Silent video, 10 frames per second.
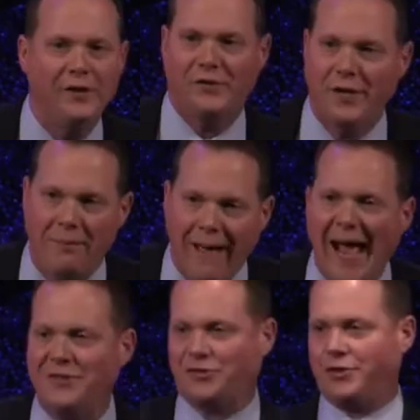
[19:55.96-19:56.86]
to the
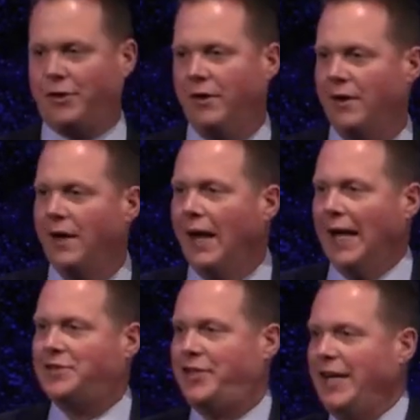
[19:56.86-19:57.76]
master
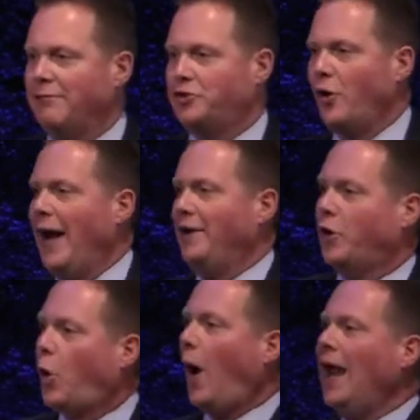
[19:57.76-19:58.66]
instead of trying to
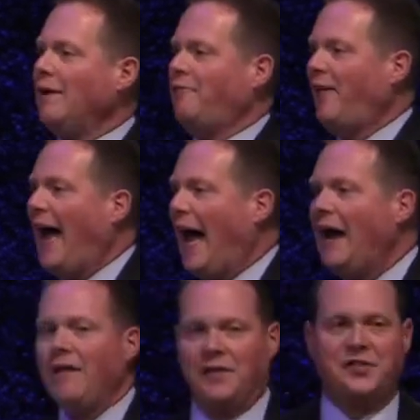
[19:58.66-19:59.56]
qualify
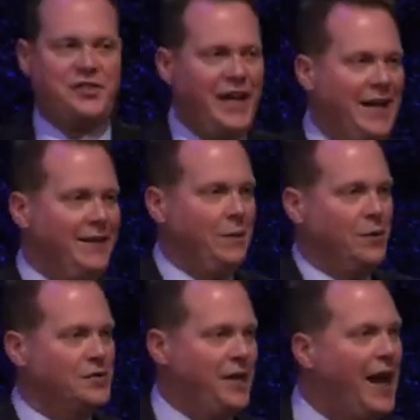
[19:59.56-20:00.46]
the sin that
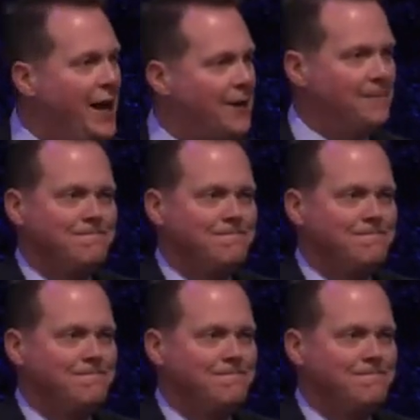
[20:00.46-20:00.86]
was there.